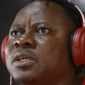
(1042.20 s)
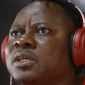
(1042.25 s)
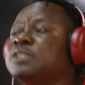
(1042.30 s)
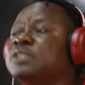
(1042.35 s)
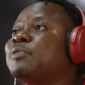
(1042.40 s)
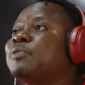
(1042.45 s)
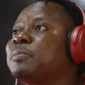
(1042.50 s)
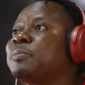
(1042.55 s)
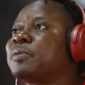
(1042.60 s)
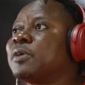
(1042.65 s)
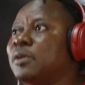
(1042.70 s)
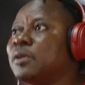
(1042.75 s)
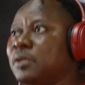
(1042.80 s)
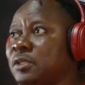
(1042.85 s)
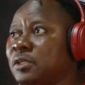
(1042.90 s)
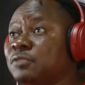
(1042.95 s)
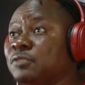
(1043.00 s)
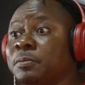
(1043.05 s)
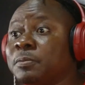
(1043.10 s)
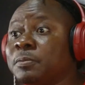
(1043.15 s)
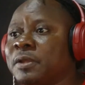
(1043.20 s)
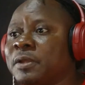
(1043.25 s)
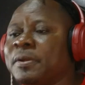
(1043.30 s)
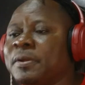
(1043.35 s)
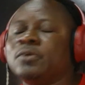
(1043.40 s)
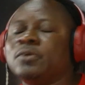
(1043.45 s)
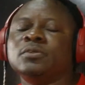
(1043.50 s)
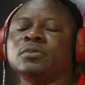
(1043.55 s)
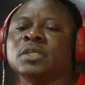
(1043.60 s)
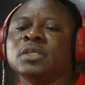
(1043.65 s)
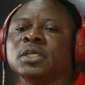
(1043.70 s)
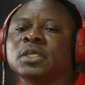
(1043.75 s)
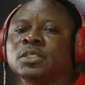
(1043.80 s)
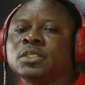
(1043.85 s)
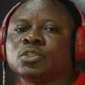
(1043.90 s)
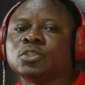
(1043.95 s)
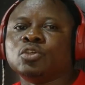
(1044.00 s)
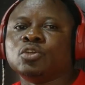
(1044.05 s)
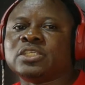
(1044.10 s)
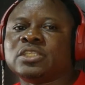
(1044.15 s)
He's from Cameroon.
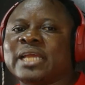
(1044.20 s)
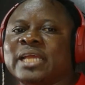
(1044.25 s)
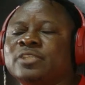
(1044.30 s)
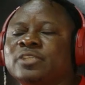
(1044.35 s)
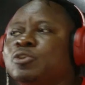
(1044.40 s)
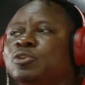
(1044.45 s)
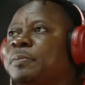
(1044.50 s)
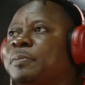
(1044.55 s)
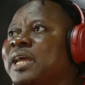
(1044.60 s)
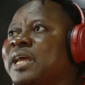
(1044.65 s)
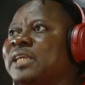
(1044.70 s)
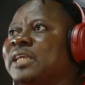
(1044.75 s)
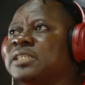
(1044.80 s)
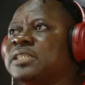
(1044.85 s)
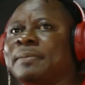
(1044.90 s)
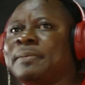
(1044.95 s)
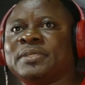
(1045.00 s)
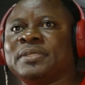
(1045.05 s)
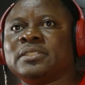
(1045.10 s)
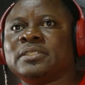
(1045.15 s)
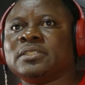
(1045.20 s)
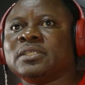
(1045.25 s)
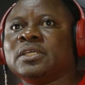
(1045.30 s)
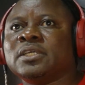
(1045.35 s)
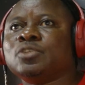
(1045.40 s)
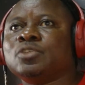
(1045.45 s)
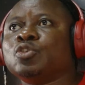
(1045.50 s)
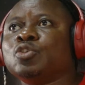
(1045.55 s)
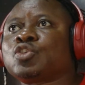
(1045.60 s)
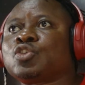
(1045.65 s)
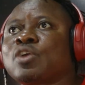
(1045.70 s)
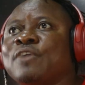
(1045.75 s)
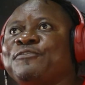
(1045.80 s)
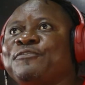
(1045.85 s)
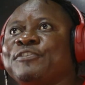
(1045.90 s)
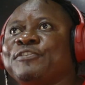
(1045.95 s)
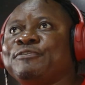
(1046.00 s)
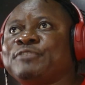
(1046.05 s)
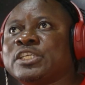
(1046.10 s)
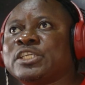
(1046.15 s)
So those are the two players. I mean, to score
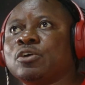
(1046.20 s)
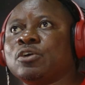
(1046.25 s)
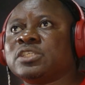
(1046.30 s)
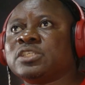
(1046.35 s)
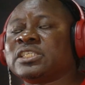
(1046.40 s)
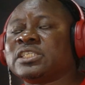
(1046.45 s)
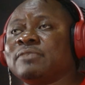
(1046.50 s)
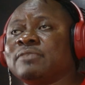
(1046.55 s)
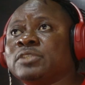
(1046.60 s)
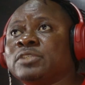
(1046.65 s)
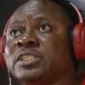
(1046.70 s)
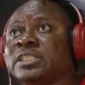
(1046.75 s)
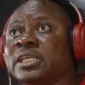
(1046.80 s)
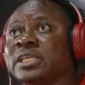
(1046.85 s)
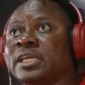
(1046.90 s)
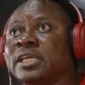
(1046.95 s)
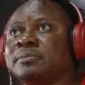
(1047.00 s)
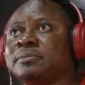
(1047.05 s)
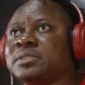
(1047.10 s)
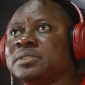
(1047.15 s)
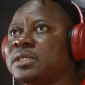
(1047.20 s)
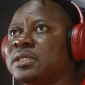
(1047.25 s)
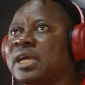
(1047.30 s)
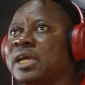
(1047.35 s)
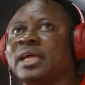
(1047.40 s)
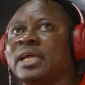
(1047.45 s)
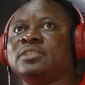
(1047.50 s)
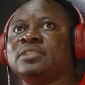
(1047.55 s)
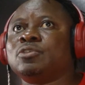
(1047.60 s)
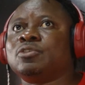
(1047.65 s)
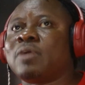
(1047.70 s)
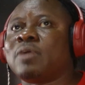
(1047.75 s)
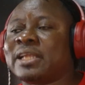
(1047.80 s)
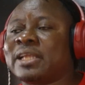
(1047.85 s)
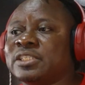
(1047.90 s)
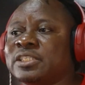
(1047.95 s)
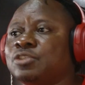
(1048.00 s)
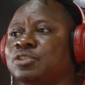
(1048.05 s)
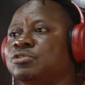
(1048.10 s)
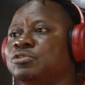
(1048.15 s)
50 goals in 17 games and to go
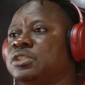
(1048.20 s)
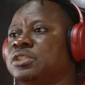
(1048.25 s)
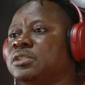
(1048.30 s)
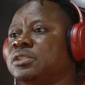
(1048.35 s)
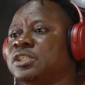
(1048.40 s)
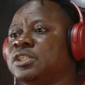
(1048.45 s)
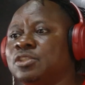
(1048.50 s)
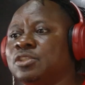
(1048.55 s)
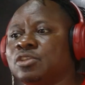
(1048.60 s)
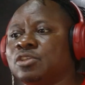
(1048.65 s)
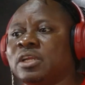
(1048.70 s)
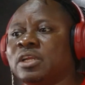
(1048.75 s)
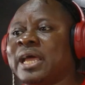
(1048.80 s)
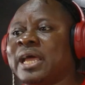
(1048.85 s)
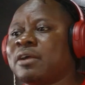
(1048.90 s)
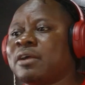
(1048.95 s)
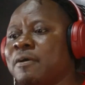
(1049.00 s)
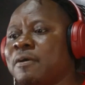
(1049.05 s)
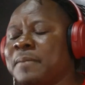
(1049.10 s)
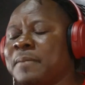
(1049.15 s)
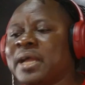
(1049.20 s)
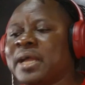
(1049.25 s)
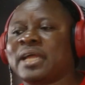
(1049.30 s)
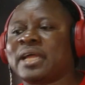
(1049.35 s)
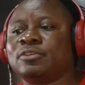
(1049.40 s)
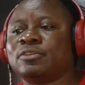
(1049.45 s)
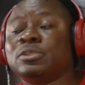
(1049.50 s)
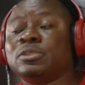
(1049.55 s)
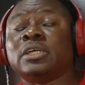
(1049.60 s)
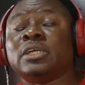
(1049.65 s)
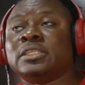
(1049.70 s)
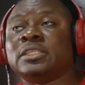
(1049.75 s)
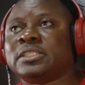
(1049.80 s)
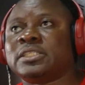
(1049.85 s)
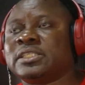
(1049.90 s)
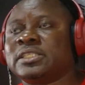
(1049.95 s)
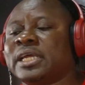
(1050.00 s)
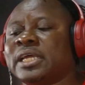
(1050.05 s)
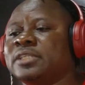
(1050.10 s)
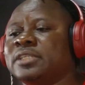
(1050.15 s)
out injured and come back and doing all the things
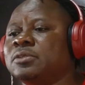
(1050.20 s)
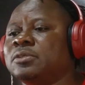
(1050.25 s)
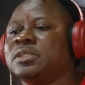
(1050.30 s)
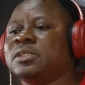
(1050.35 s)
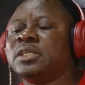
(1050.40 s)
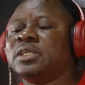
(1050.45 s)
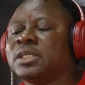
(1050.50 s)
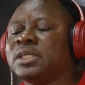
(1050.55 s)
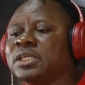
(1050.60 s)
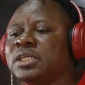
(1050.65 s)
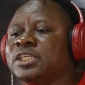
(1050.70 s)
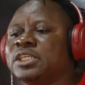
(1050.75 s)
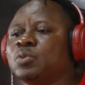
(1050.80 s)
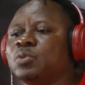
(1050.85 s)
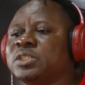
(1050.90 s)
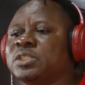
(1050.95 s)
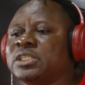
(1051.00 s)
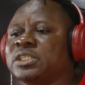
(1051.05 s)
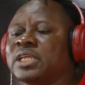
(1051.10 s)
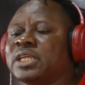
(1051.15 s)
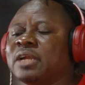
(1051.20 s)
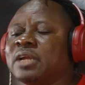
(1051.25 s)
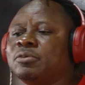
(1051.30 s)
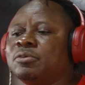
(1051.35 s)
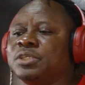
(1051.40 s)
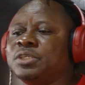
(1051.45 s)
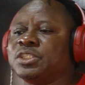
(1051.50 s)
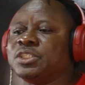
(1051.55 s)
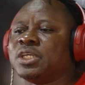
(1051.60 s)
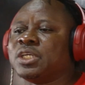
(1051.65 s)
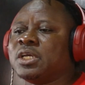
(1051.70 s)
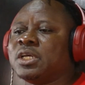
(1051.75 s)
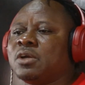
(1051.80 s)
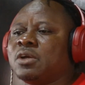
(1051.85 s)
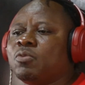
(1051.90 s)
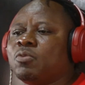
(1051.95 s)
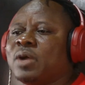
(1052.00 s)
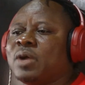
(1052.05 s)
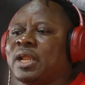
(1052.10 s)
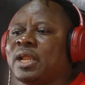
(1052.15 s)
that he's doing is within that reach.
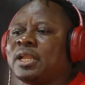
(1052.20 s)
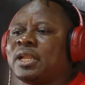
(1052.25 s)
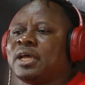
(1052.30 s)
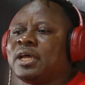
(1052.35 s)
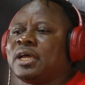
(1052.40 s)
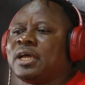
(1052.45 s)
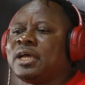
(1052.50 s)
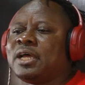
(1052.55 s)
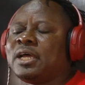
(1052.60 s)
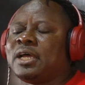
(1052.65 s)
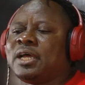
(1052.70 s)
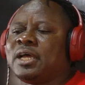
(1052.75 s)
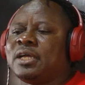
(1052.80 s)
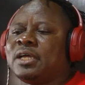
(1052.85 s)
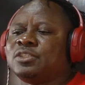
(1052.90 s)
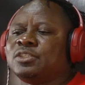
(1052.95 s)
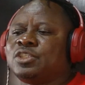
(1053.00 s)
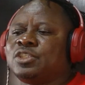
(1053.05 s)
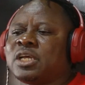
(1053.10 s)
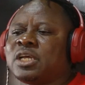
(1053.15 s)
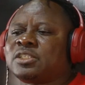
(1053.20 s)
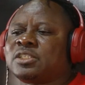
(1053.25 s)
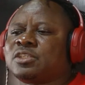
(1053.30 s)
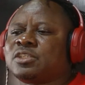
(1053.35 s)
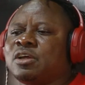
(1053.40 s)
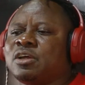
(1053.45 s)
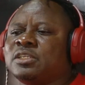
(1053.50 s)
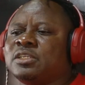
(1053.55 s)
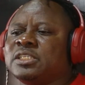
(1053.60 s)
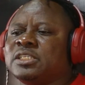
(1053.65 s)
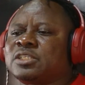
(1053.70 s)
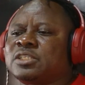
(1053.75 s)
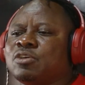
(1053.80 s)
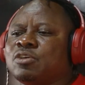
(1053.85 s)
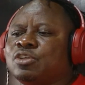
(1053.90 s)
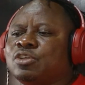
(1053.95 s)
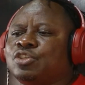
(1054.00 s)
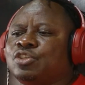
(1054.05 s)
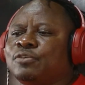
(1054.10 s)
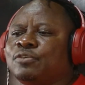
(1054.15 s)
Well, just
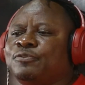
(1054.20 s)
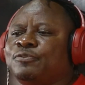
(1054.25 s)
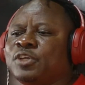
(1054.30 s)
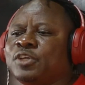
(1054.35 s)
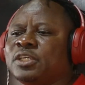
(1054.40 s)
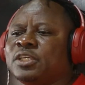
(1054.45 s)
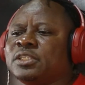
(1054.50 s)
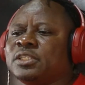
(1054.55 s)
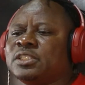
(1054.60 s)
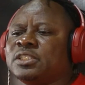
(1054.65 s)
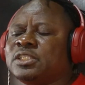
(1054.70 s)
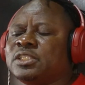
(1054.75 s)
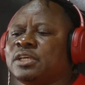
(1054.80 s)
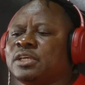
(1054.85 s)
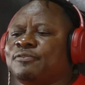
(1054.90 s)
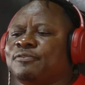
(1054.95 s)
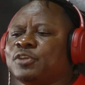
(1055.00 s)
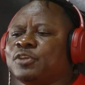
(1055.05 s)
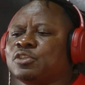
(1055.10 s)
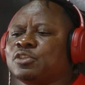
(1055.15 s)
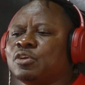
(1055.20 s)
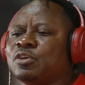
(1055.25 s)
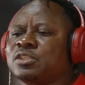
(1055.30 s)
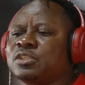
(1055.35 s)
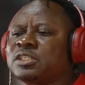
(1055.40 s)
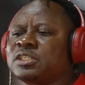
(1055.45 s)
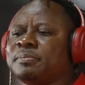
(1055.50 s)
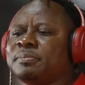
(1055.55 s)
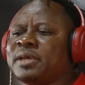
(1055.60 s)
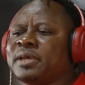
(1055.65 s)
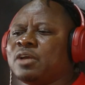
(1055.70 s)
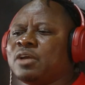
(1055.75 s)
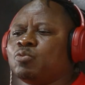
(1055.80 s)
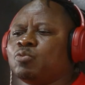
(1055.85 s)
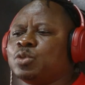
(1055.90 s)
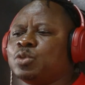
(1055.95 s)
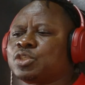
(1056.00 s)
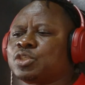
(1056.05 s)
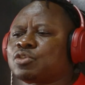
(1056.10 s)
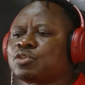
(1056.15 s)
underscore Jovin, he said Victor Osimhen
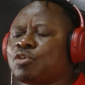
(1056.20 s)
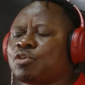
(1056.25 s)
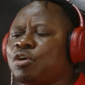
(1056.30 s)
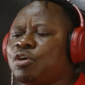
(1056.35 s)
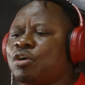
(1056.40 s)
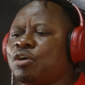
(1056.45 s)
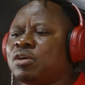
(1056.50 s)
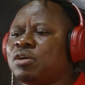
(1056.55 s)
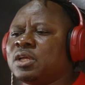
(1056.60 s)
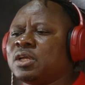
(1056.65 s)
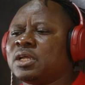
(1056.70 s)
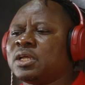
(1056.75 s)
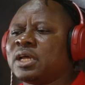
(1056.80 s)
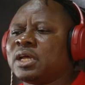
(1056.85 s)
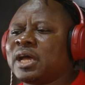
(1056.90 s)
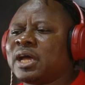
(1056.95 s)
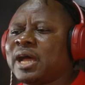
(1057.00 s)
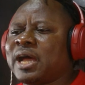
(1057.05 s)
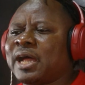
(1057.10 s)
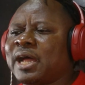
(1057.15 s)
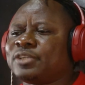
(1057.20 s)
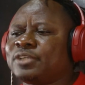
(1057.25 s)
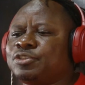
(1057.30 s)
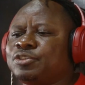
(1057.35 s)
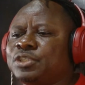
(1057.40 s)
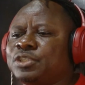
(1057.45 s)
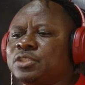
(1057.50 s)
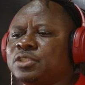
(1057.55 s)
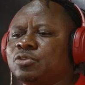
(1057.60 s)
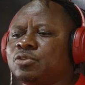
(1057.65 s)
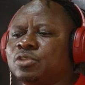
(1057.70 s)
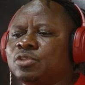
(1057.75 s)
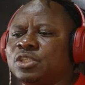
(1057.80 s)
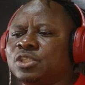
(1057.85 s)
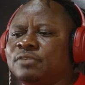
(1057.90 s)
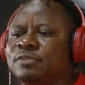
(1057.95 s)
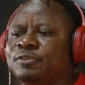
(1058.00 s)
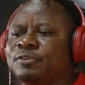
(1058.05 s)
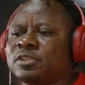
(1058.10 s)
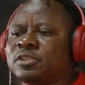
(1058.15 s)
will score hat-trick
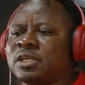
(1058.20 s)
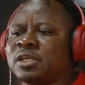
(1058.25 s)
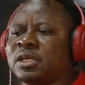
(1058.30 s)
today.